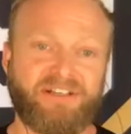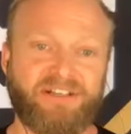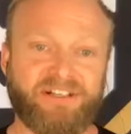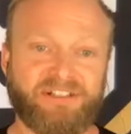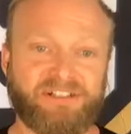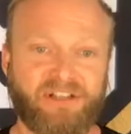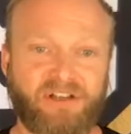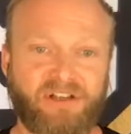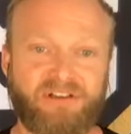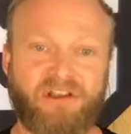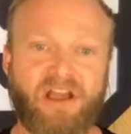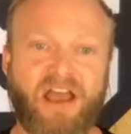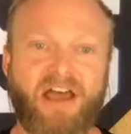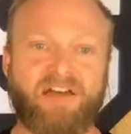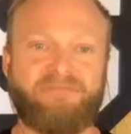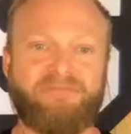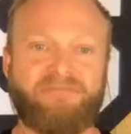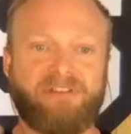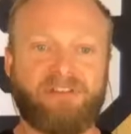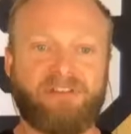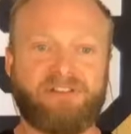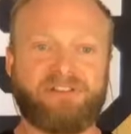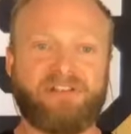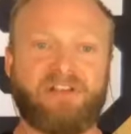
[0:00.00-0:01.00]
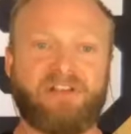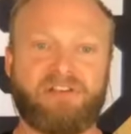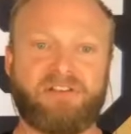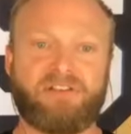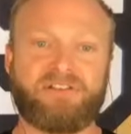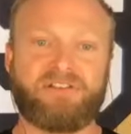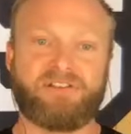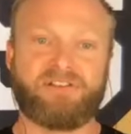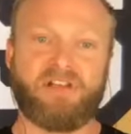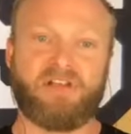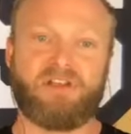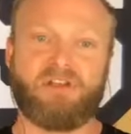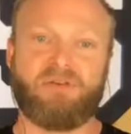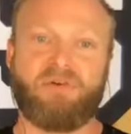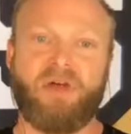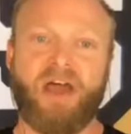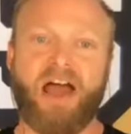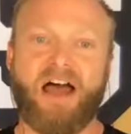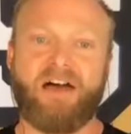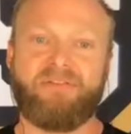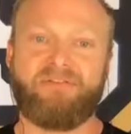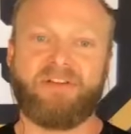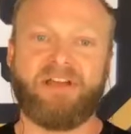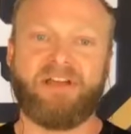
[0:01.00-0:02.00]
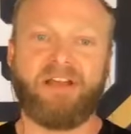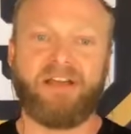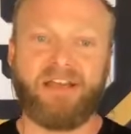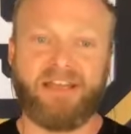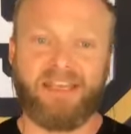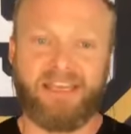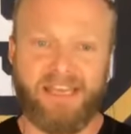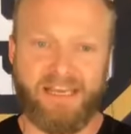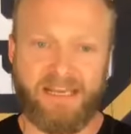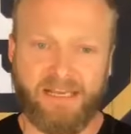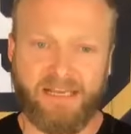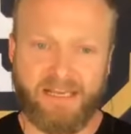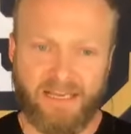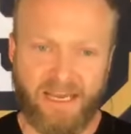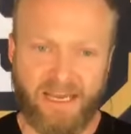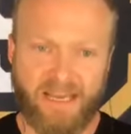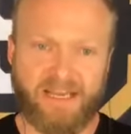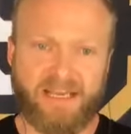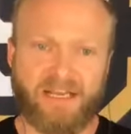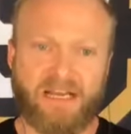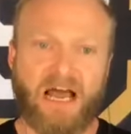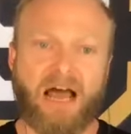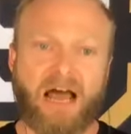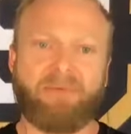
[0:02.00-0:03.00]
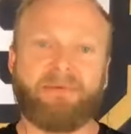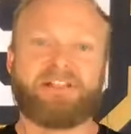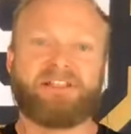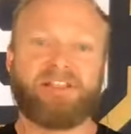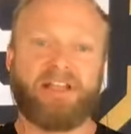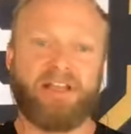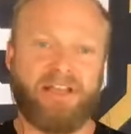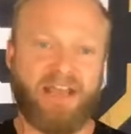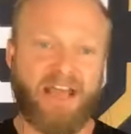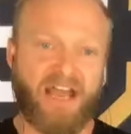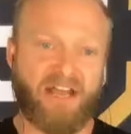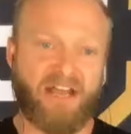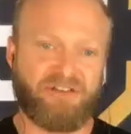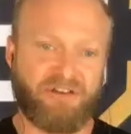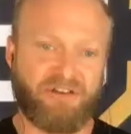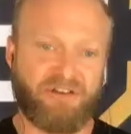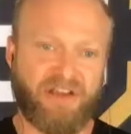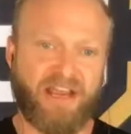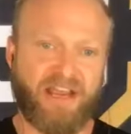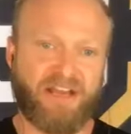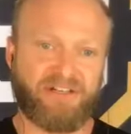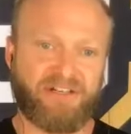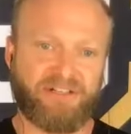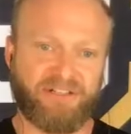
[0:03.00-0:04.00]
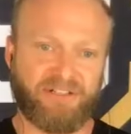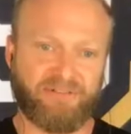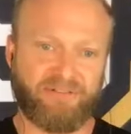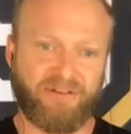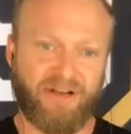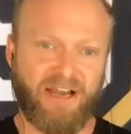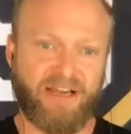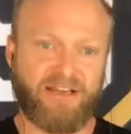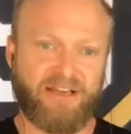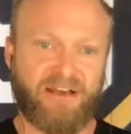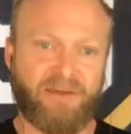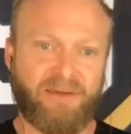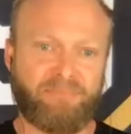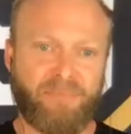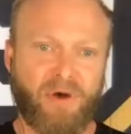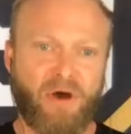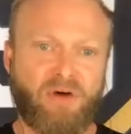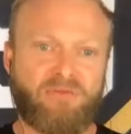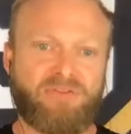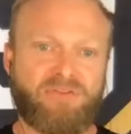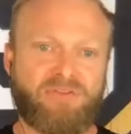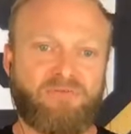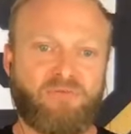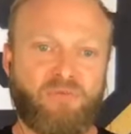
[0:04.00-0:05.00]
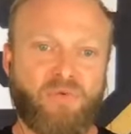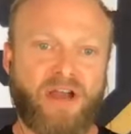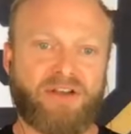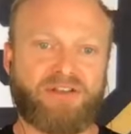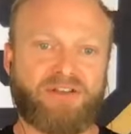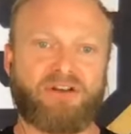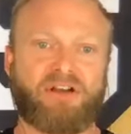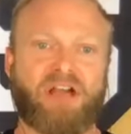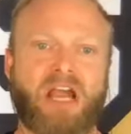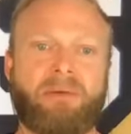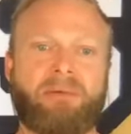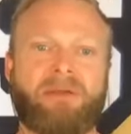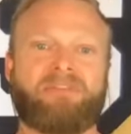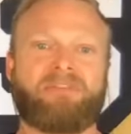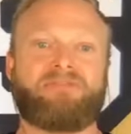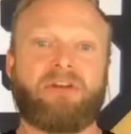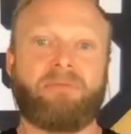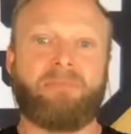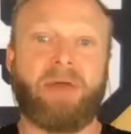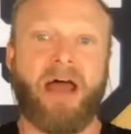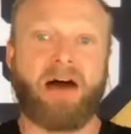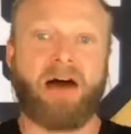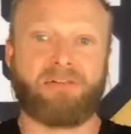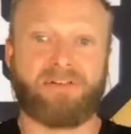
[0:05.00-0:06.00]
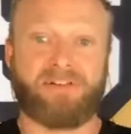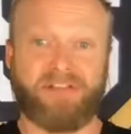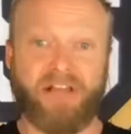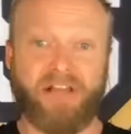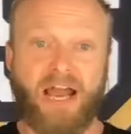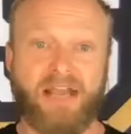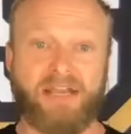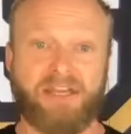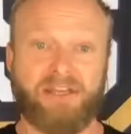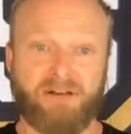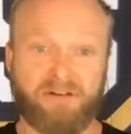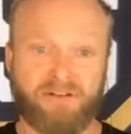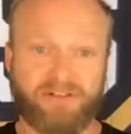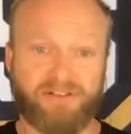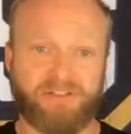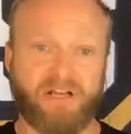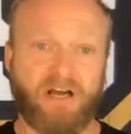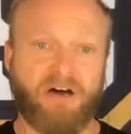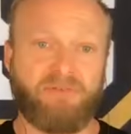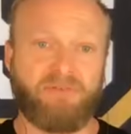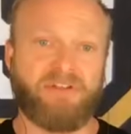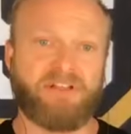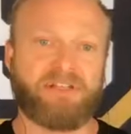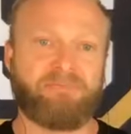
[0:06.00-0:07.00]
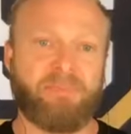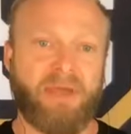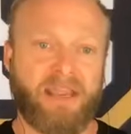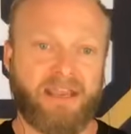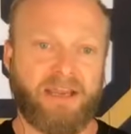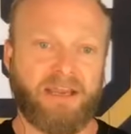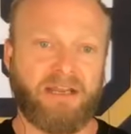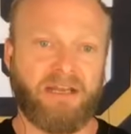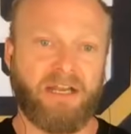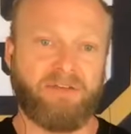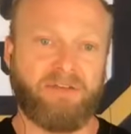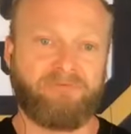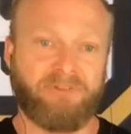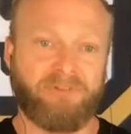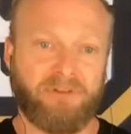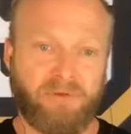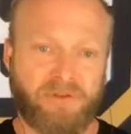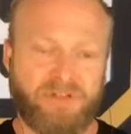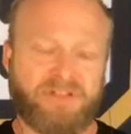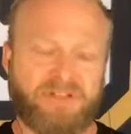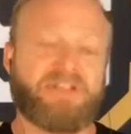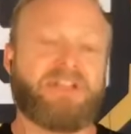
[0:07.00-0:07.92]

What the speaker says: So you have so you have economics and education, right? Both of which are coming from outside of yourself that's making an influence.